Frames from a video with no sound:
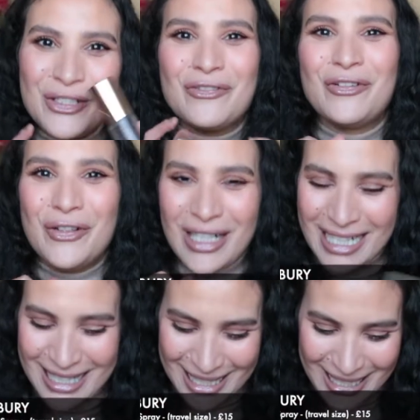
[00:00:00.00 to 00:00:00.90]

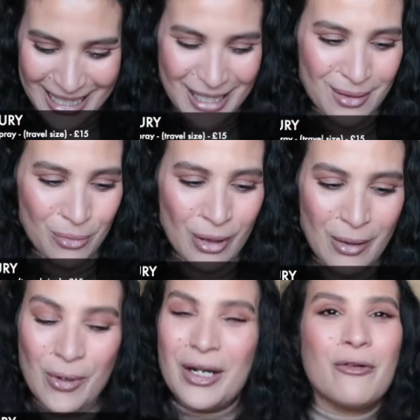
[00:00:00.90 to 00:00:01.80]
Flawless Setting Spray,
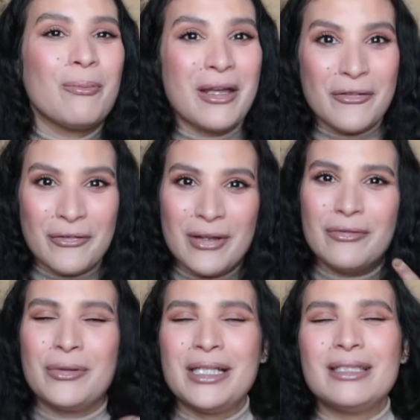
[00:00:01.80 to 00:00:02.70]
one of my
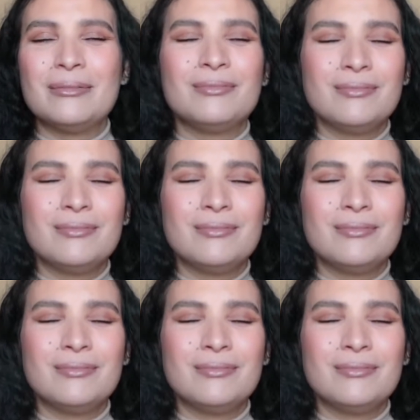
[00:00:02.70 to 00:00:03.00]
favorite.